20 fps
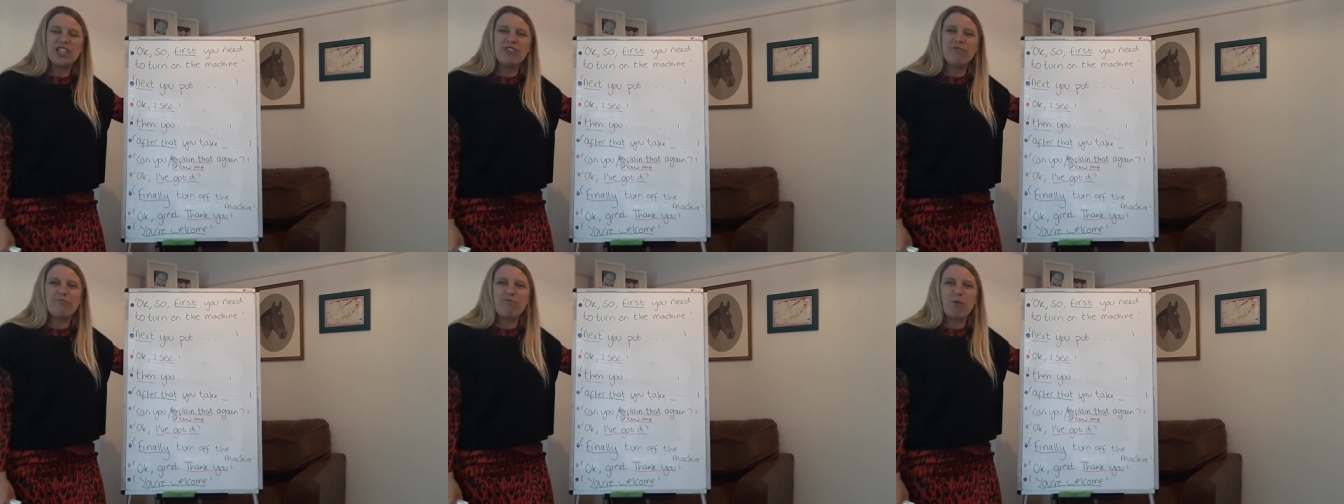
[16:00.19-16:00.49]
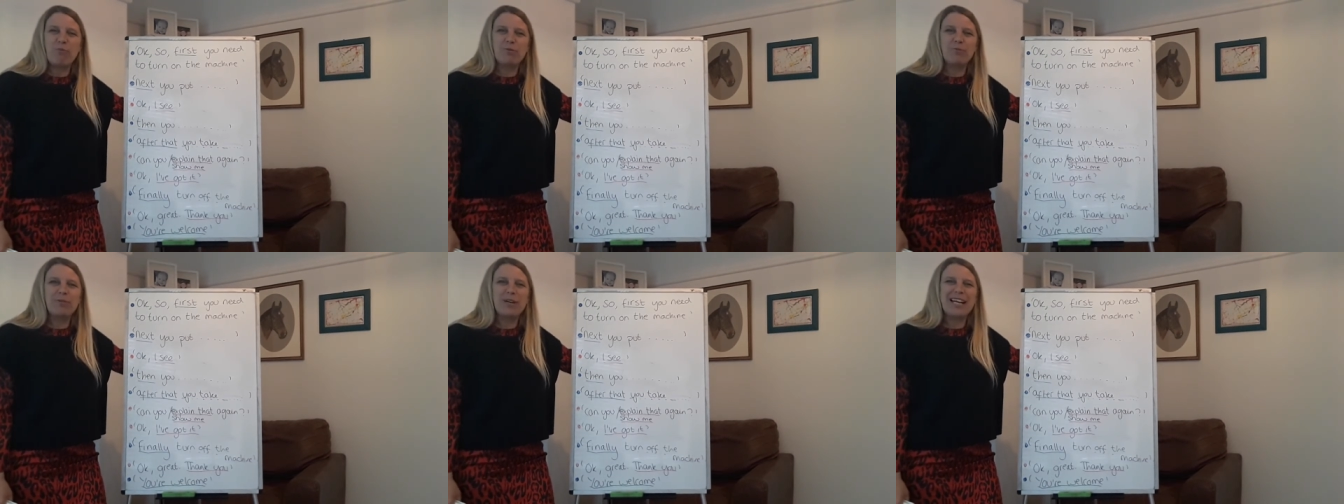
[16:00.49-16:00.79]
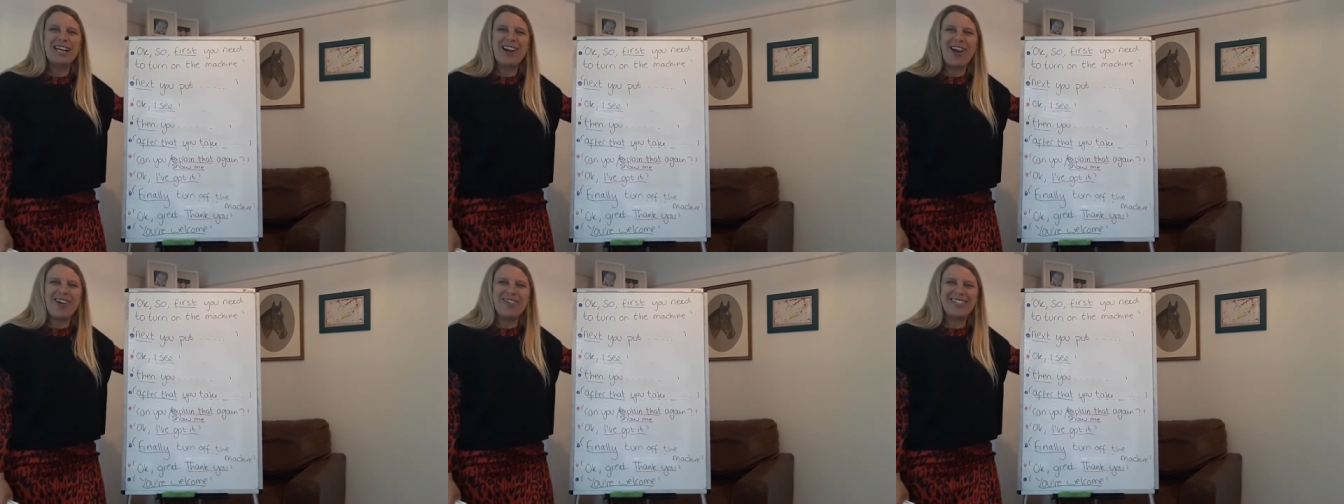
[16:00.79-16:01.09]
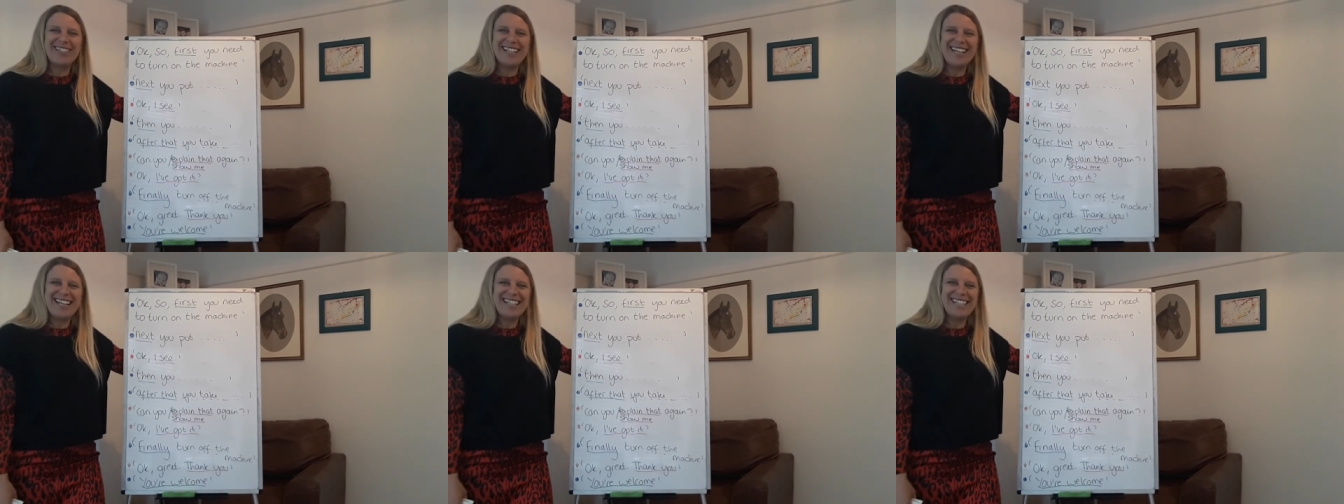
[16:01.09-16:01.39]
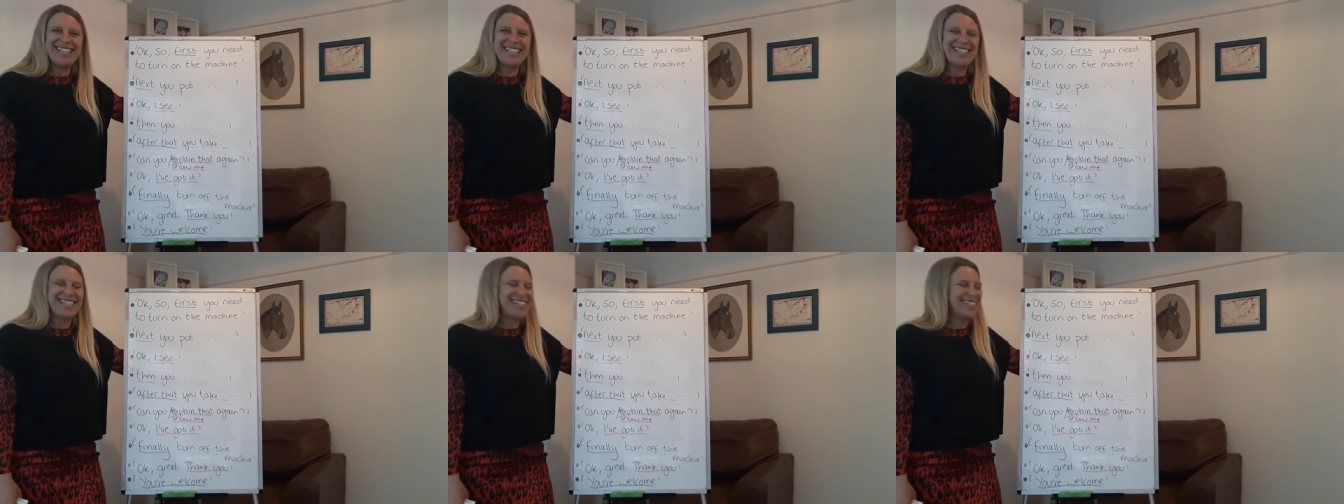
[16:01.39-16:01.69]
you've probably
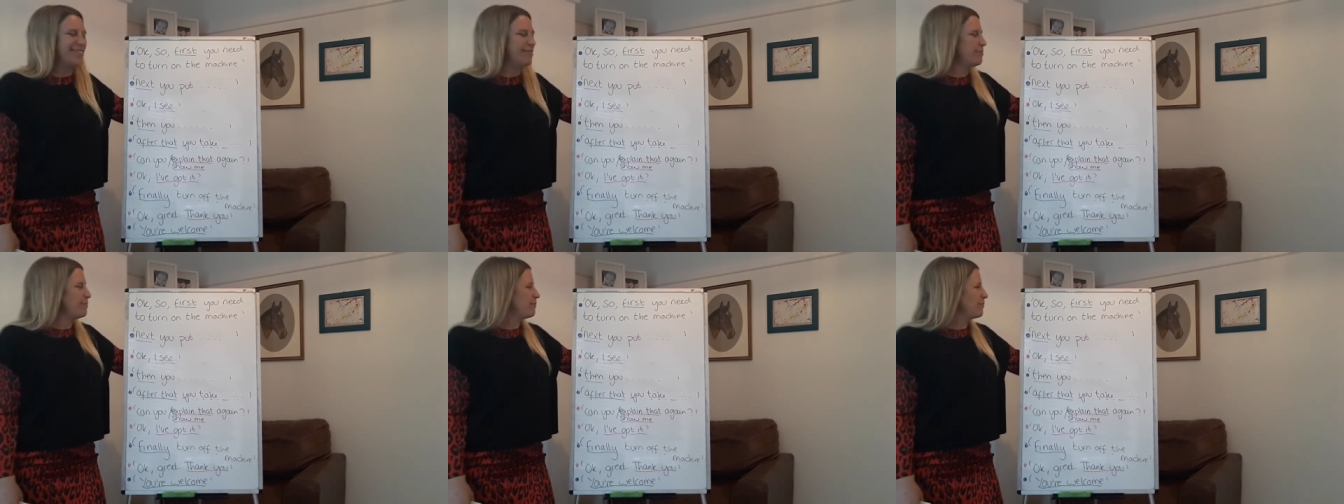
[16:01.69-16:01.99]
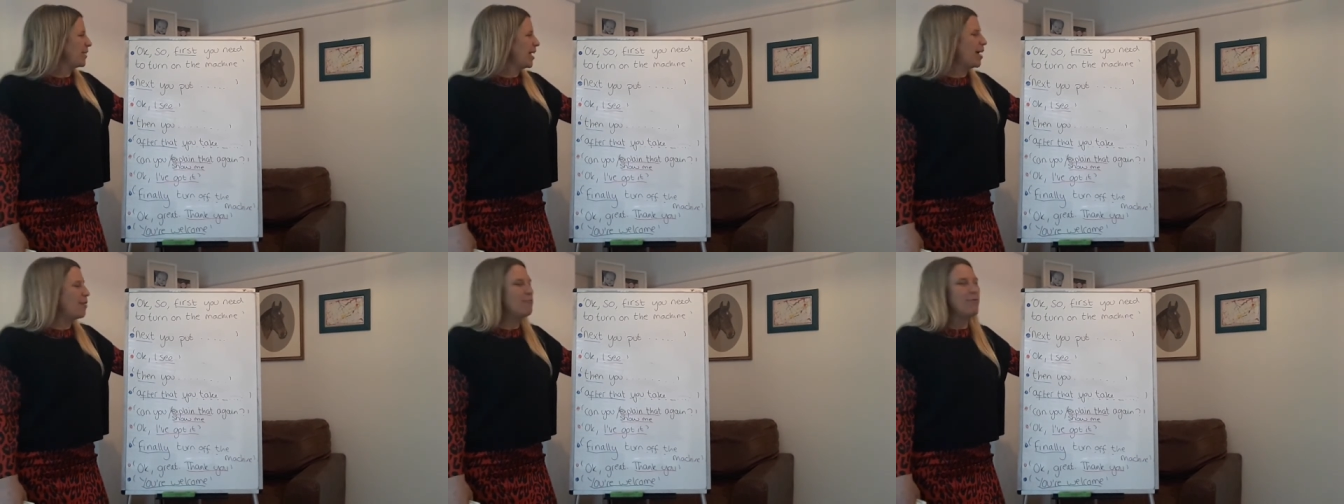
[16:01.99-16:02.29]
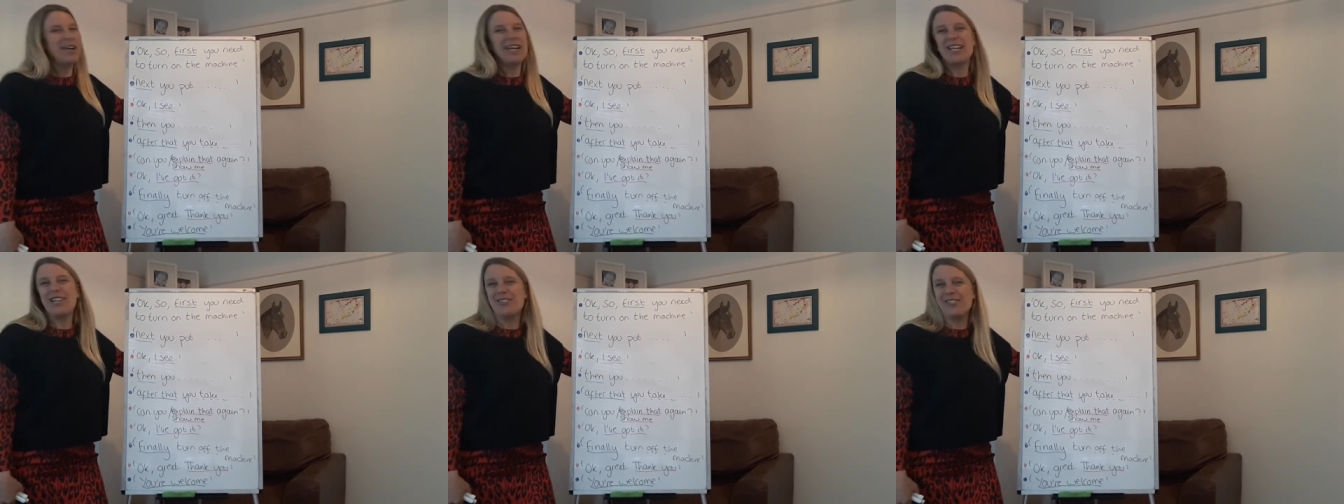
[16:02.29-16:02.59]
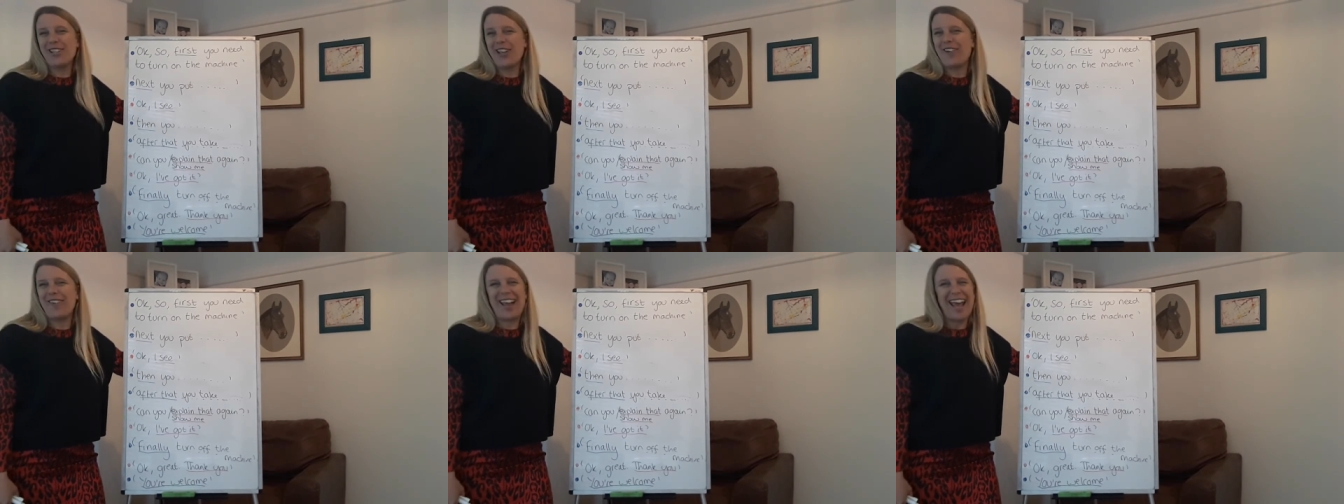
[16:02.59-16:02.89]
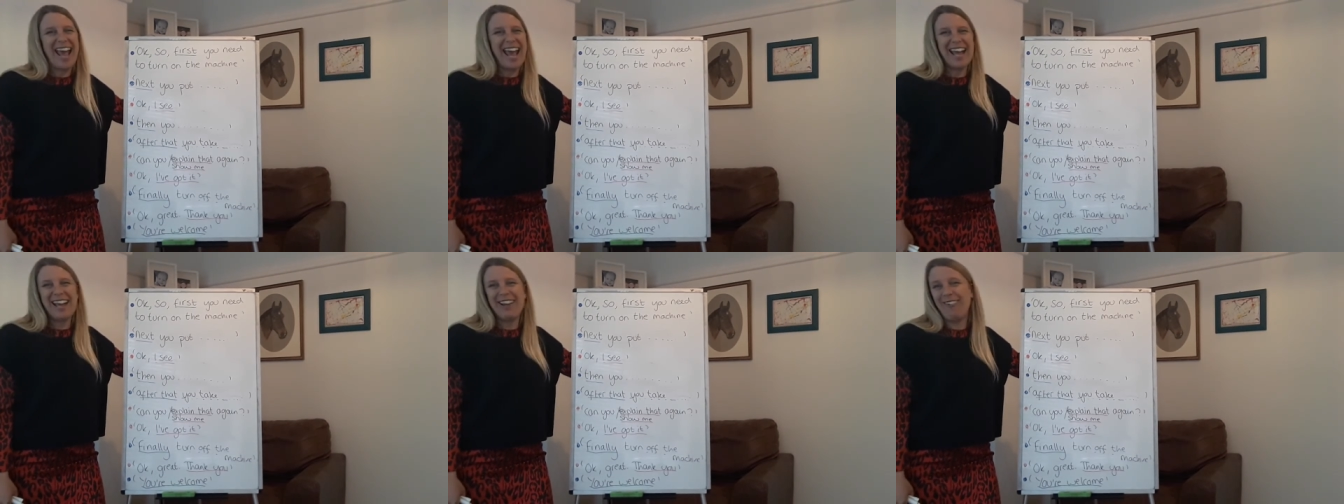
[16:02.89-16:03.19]
noticed. And we use
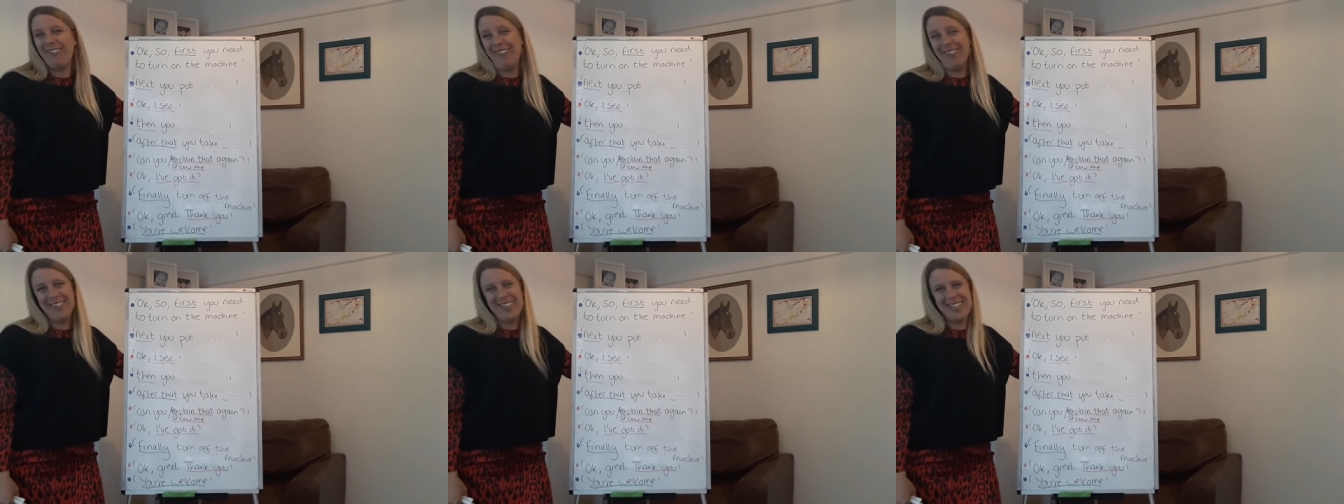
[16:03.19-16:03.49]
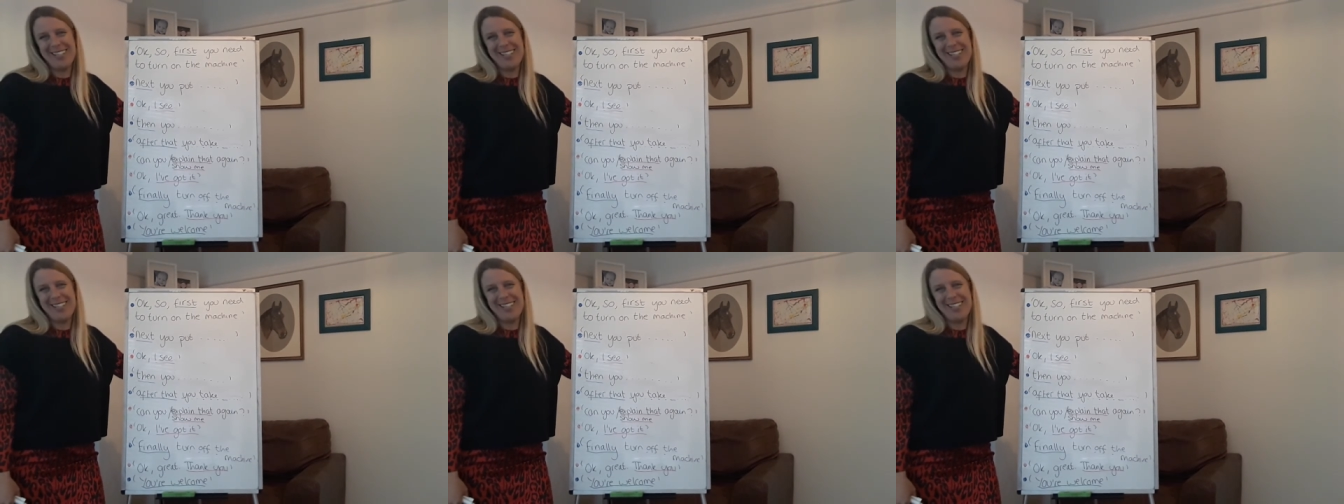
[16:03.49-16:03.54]
okay all the